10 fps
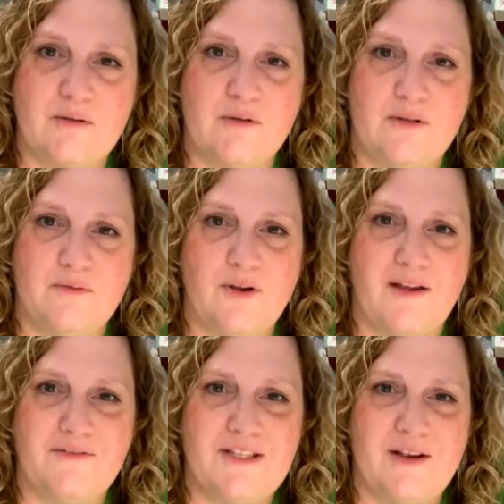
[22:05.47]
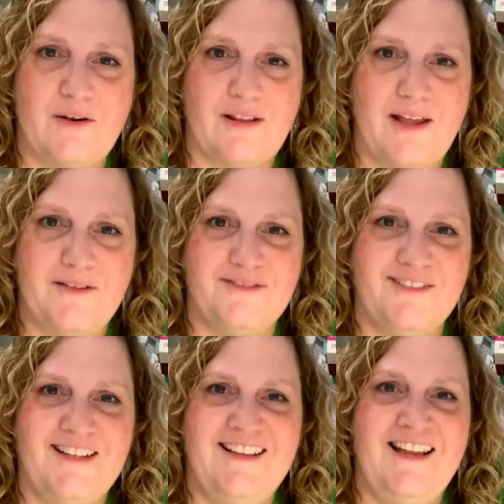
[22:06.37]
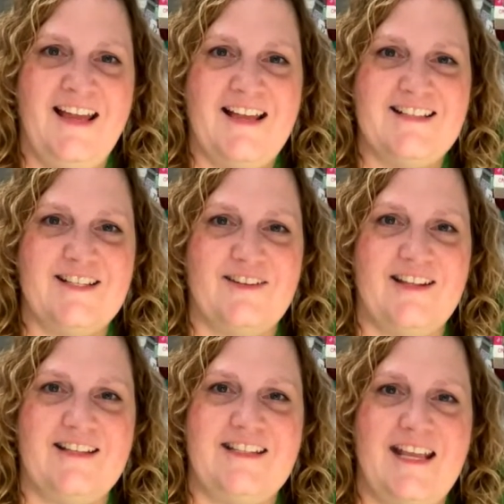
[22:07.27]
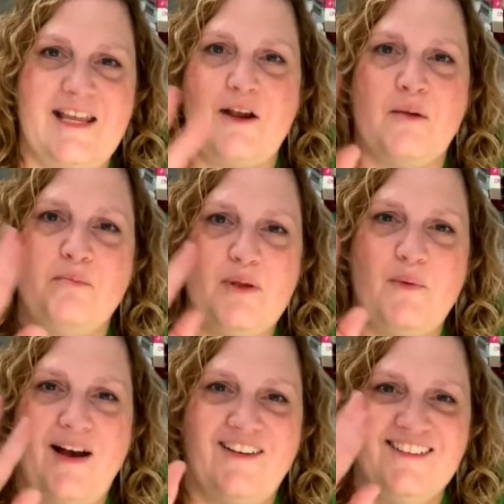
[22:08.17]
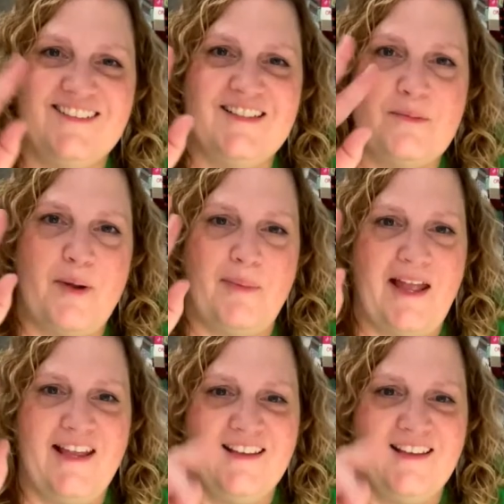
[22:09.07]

of Crafty Hour Live. Until then, take care. Be well. Bye-bye.